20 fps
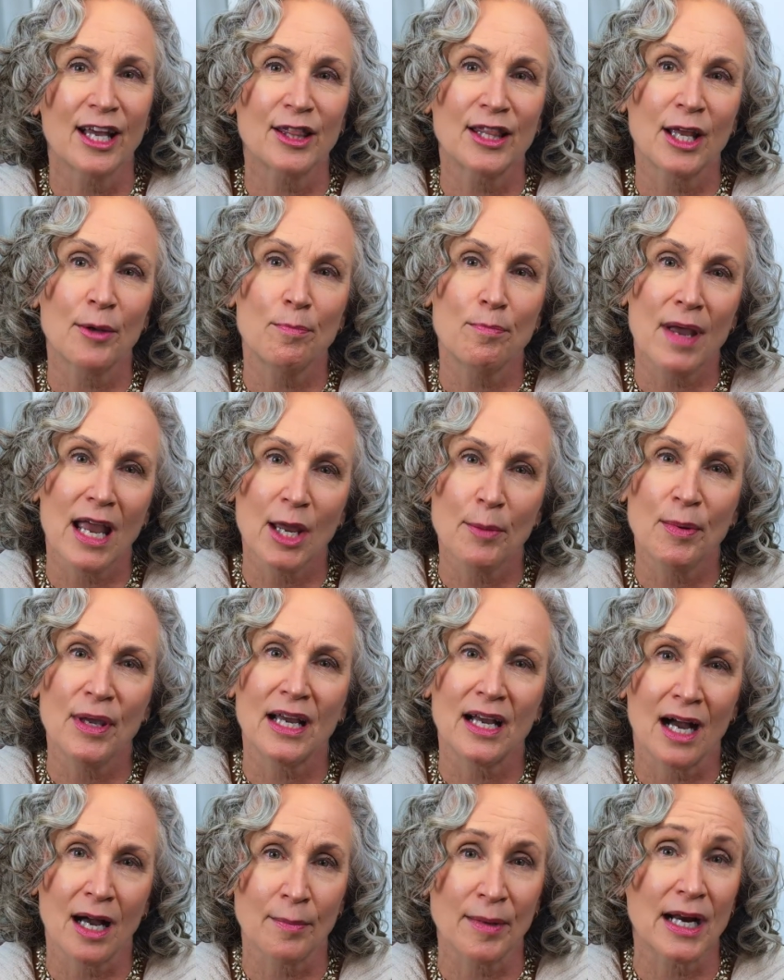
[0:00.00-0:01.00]
that they may
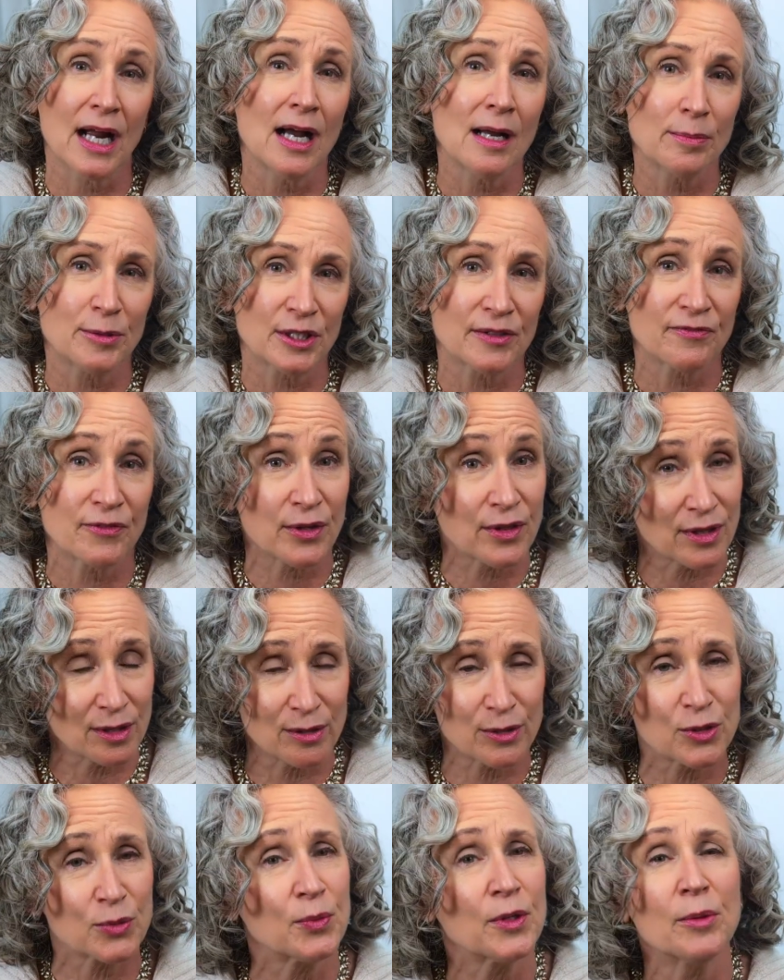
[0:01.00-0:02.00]
become an option for
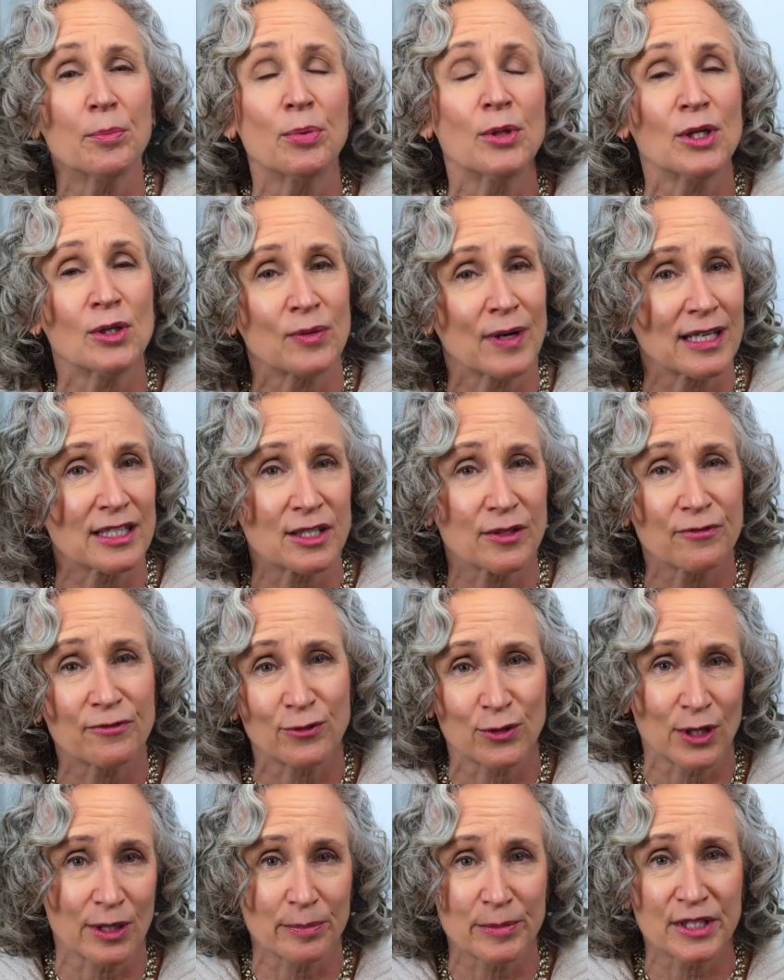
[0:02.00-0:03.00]
those with
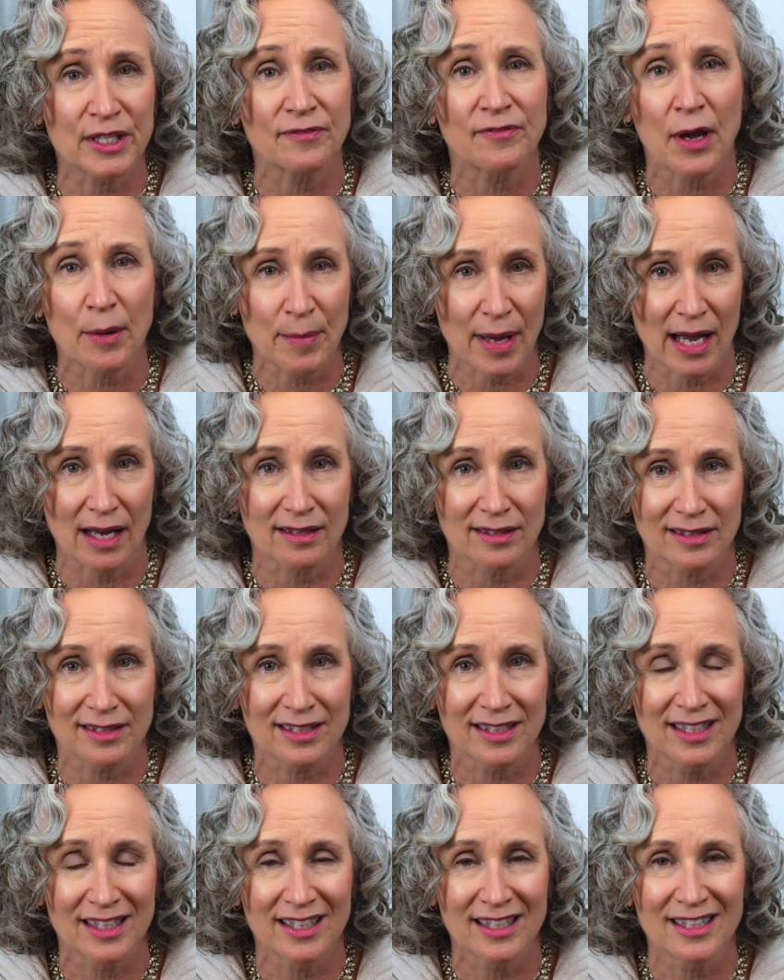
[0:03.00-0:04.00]
progressive forms of
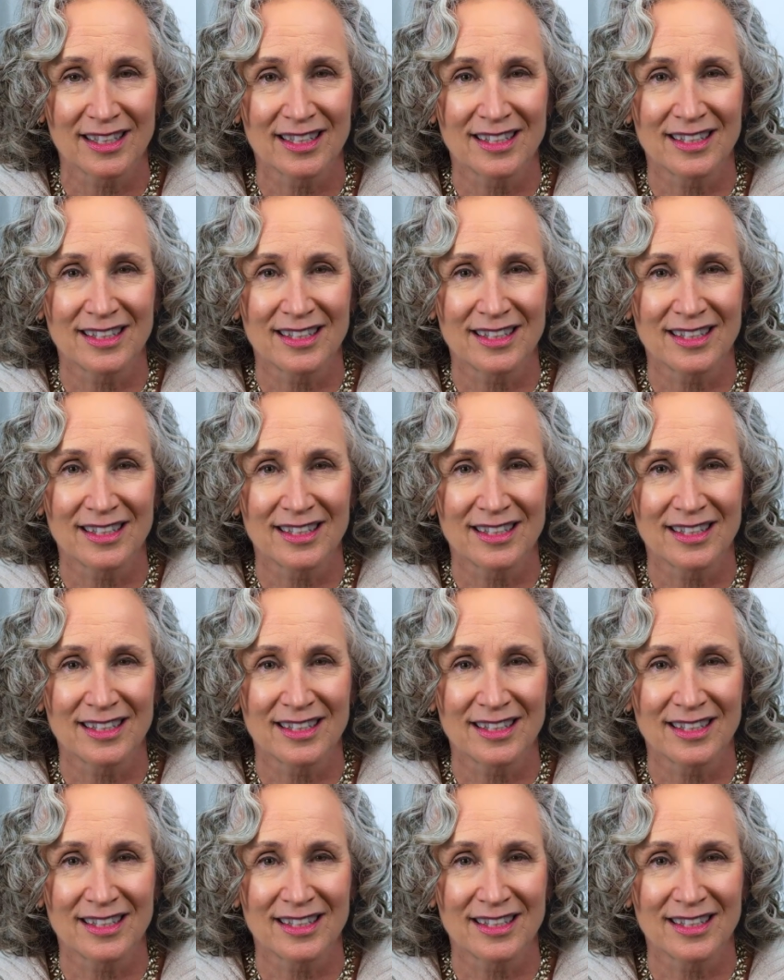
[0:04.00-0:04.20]
MS.